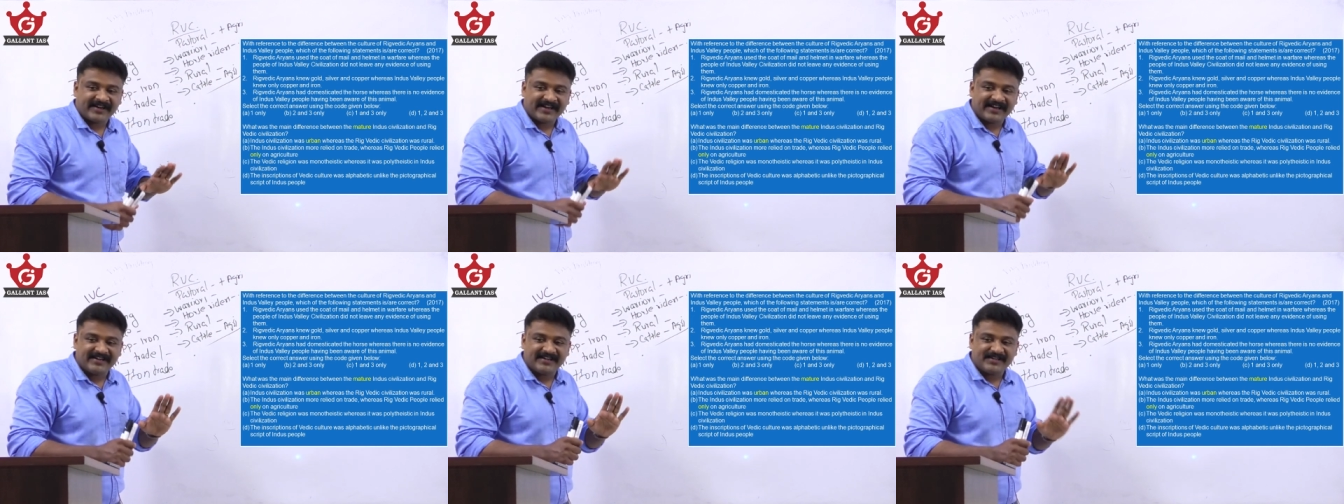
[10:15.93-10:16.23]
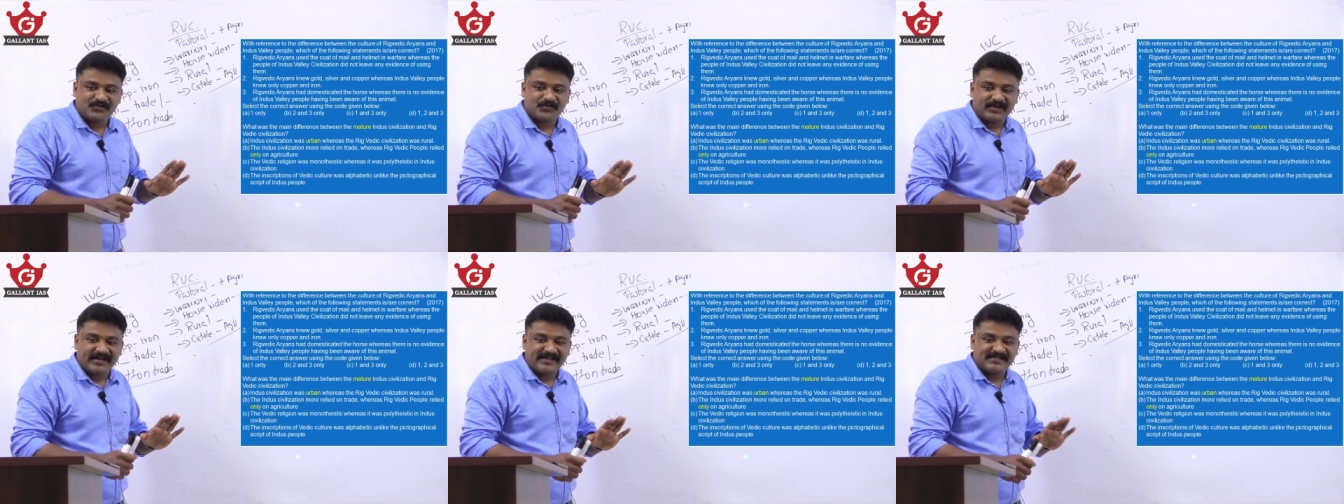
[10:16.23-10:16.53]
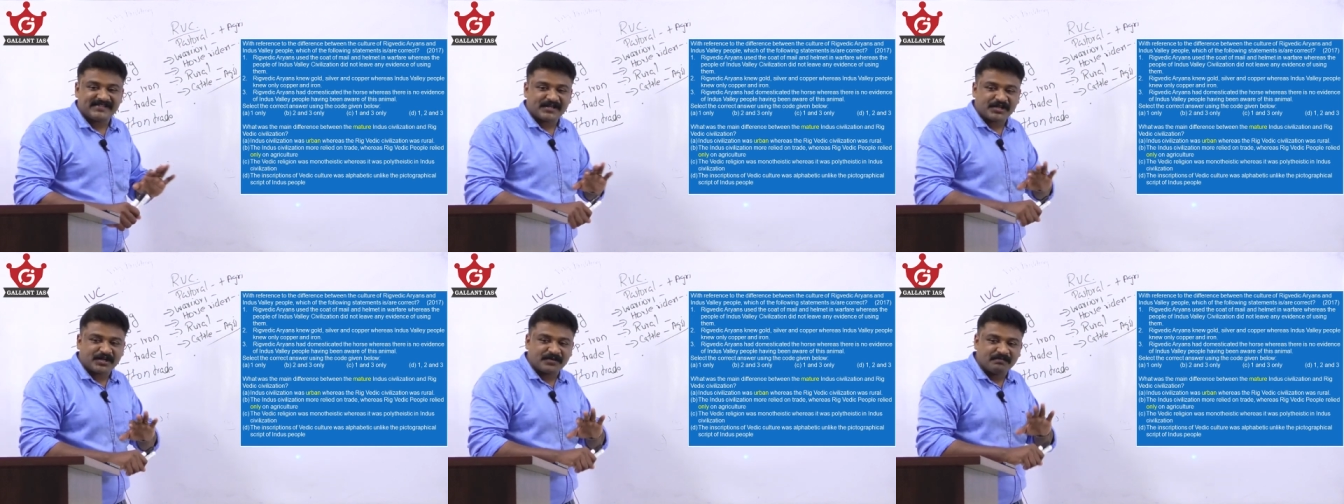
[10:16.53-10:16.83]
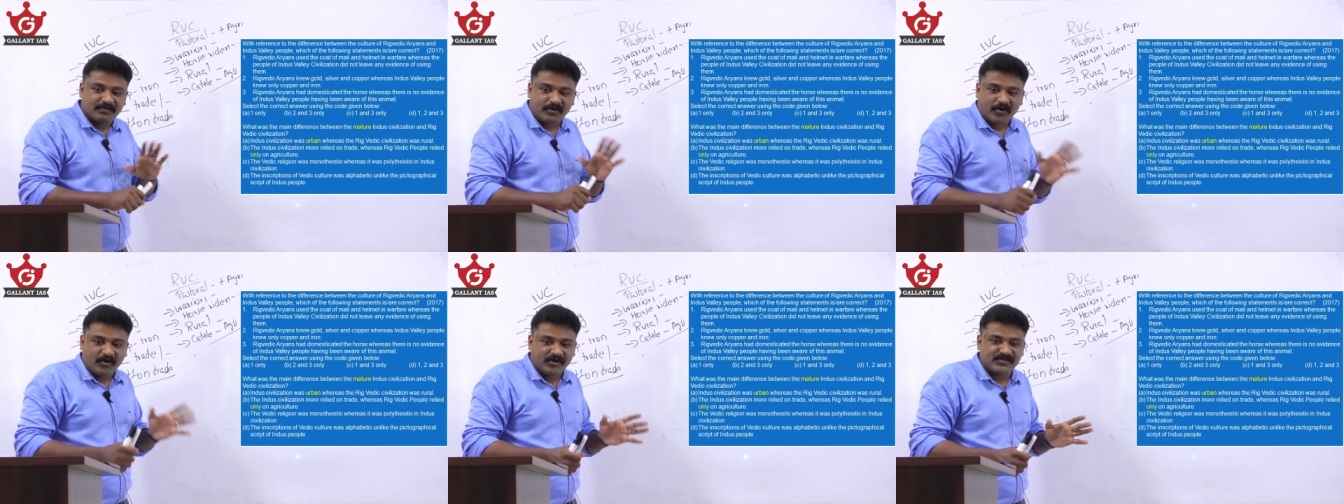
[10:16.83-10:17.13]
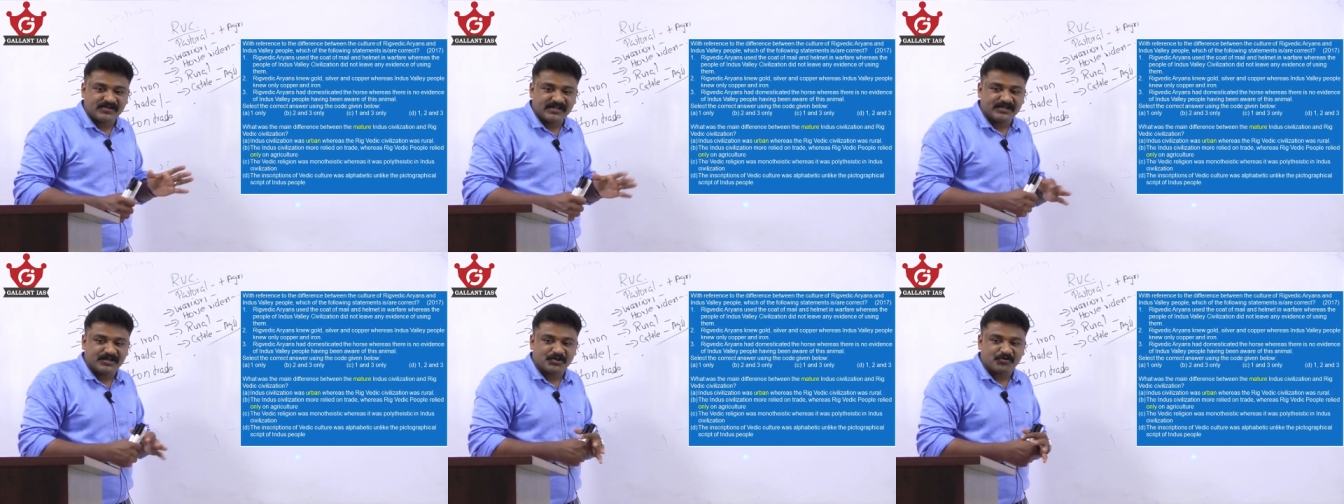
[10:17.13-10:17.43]
Indus civilization,
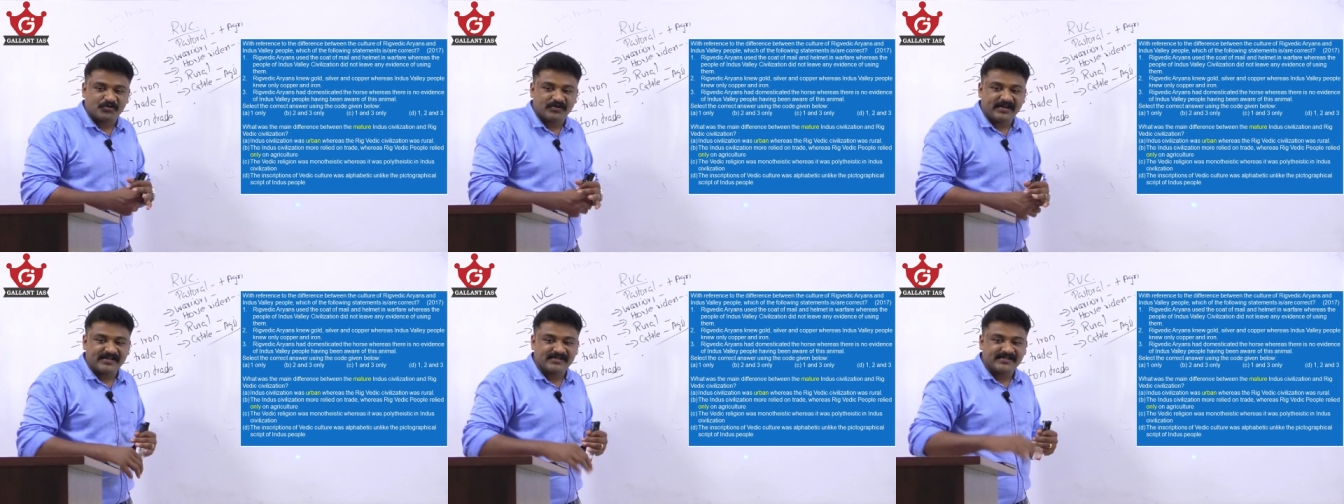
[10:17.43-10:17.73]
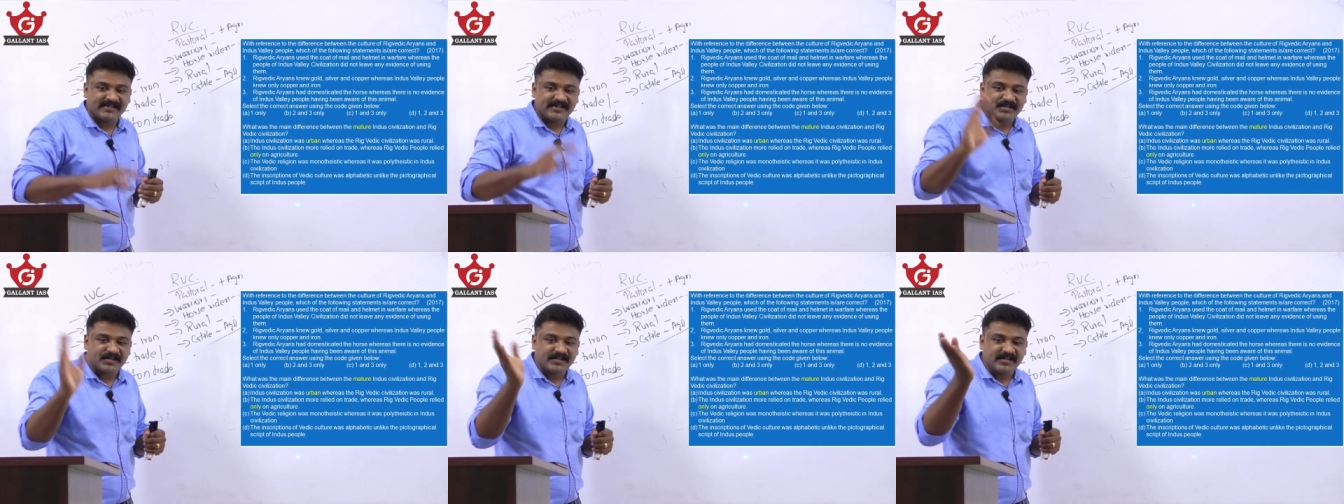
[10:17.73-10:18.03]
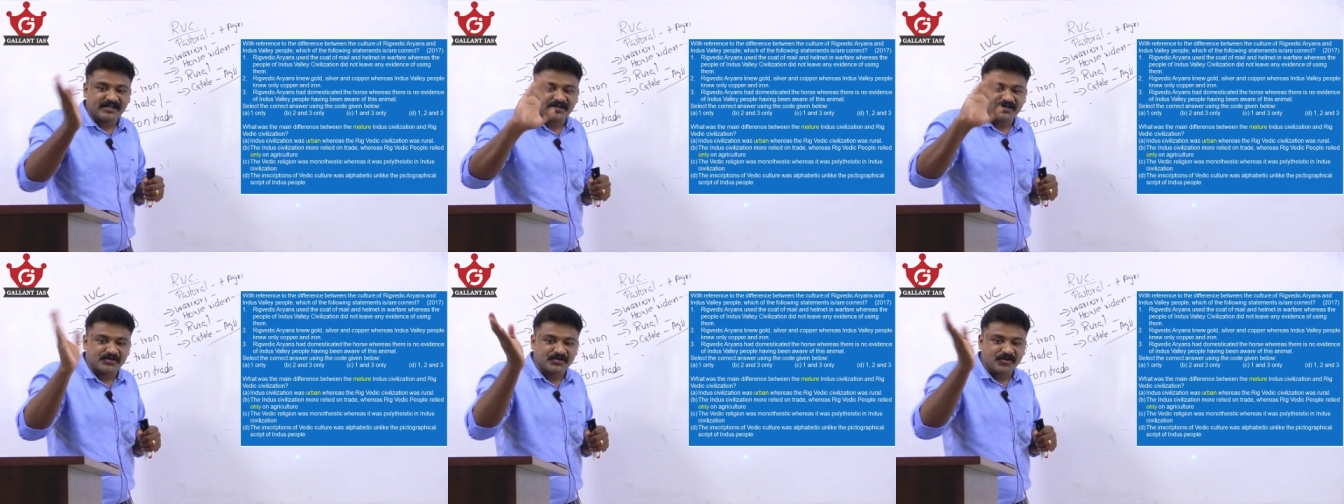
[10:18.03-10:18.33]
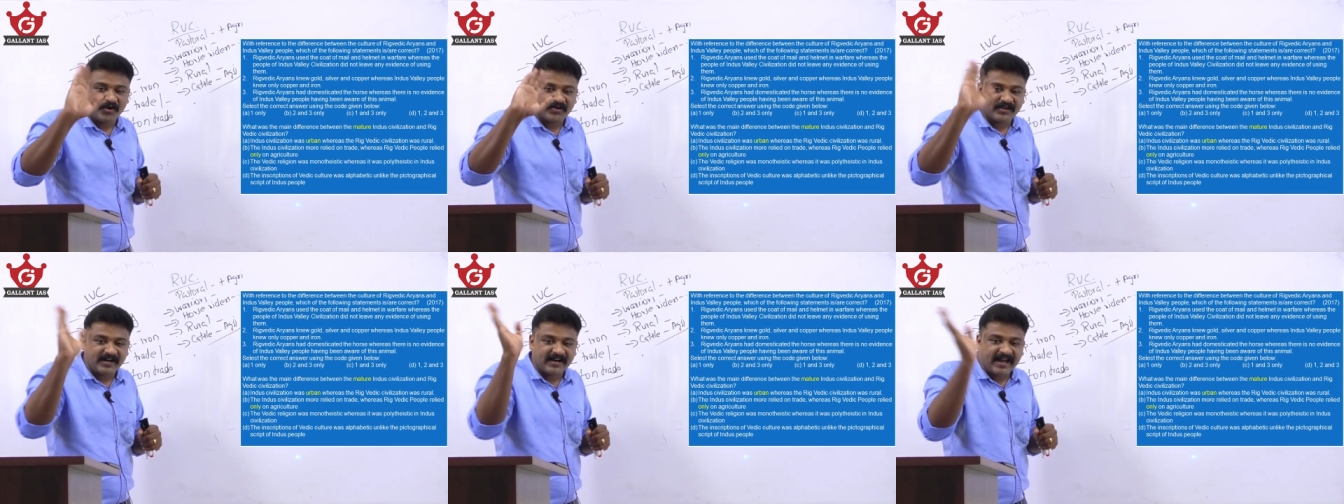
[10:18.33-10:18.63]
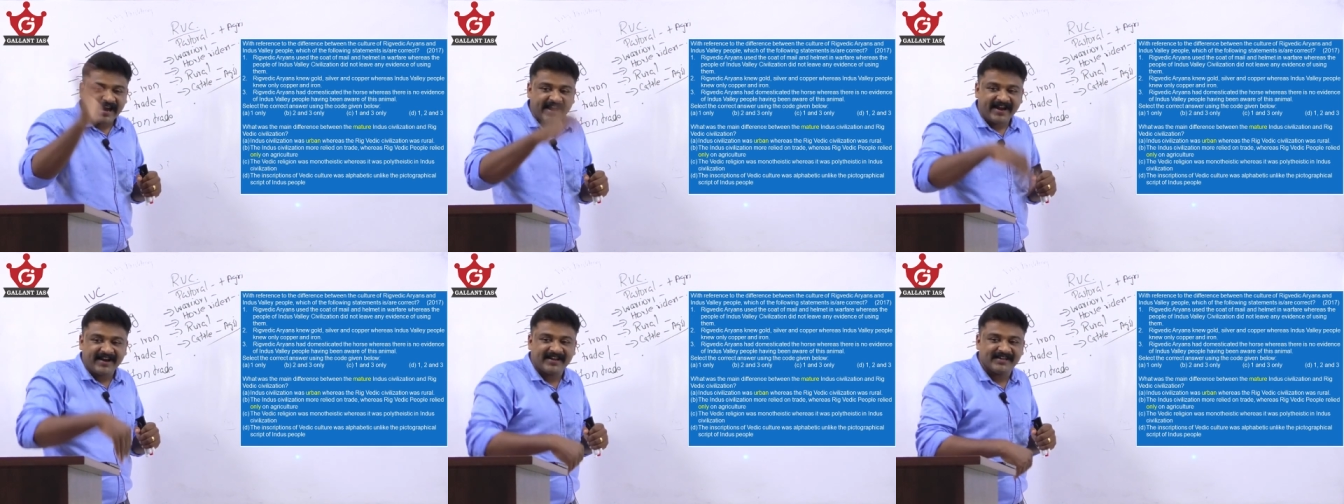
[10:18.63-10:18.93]
Bronze Age civilization, it is not an
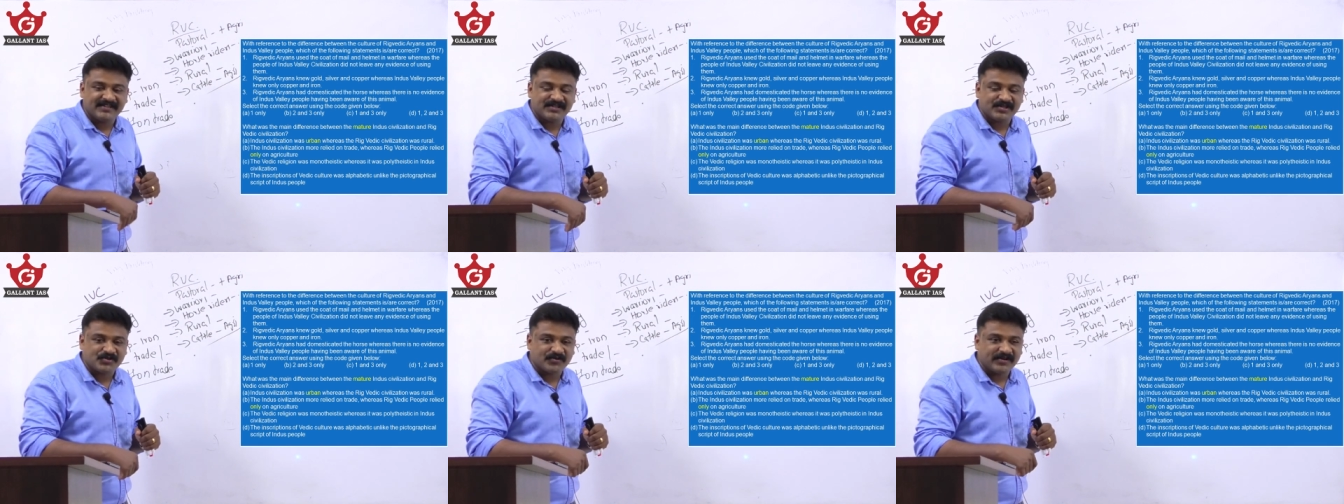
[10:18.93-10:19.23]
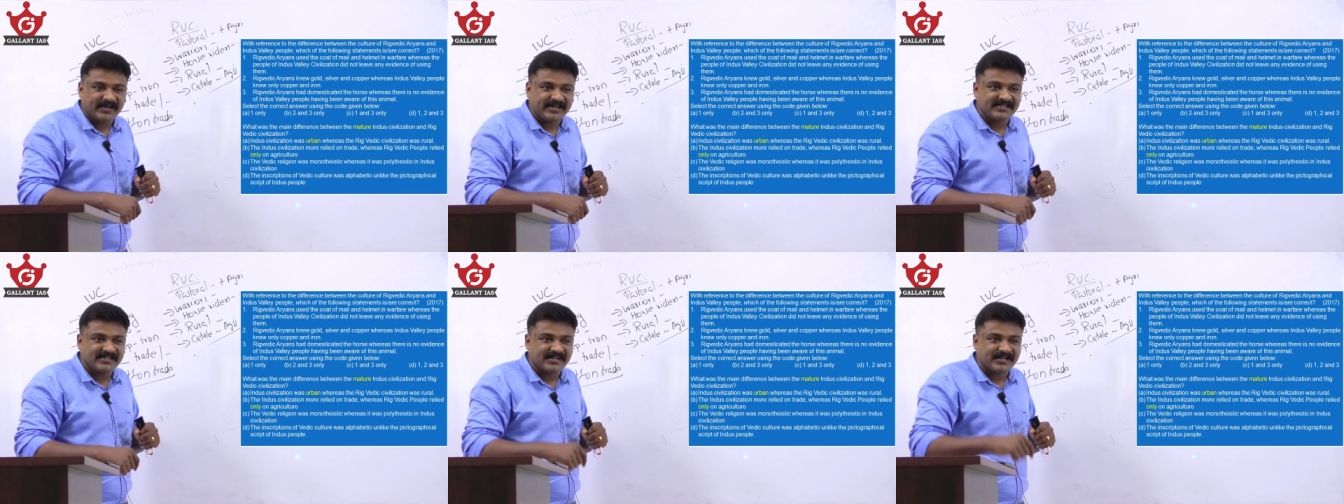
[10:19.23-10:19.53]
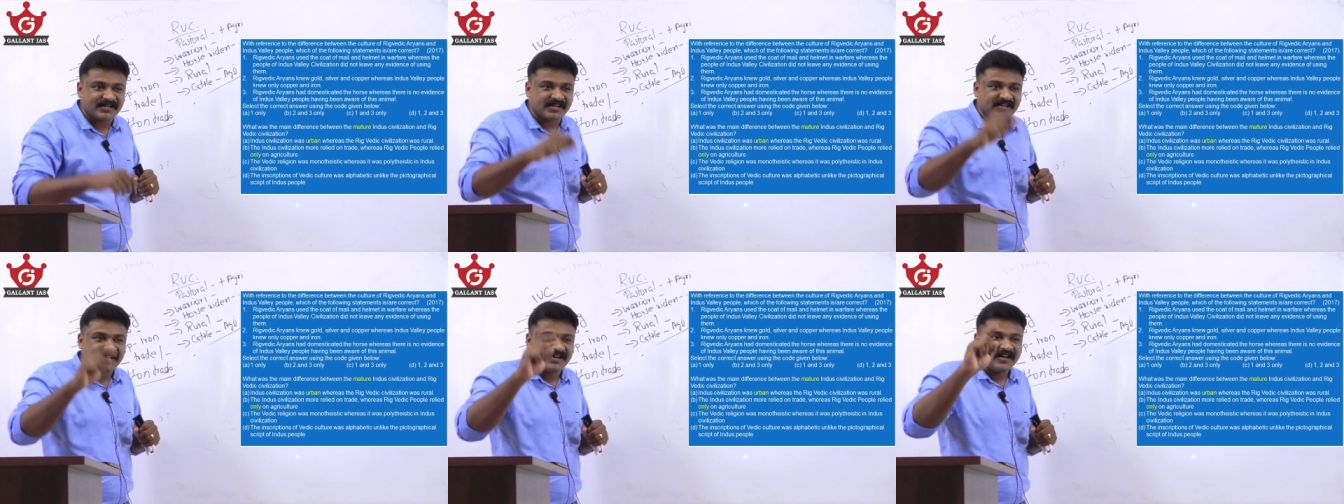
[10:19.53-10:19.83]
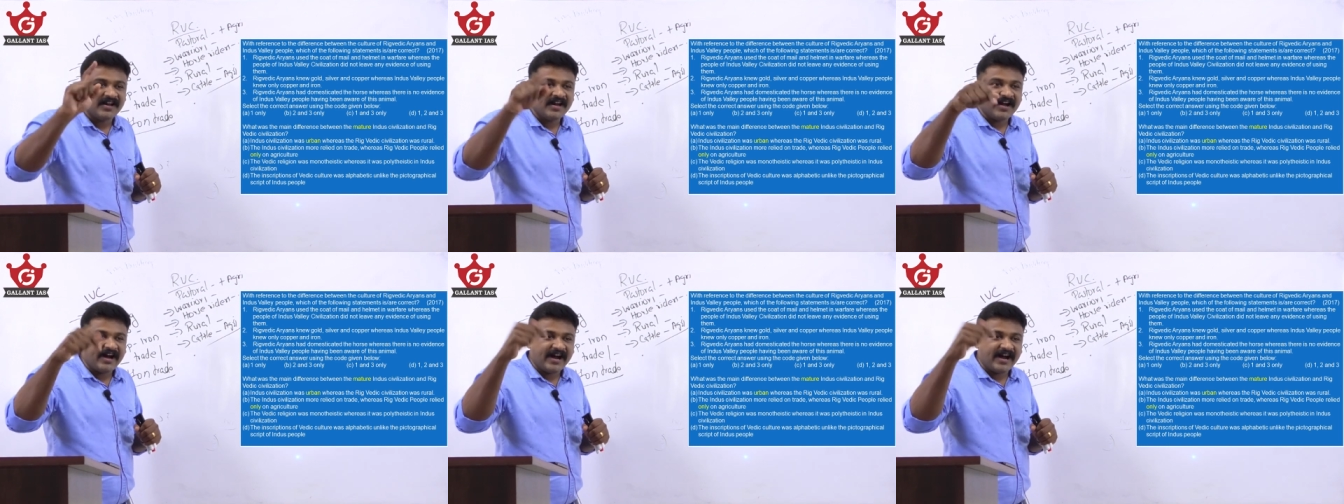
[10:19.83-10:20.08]
Iron Age civilization.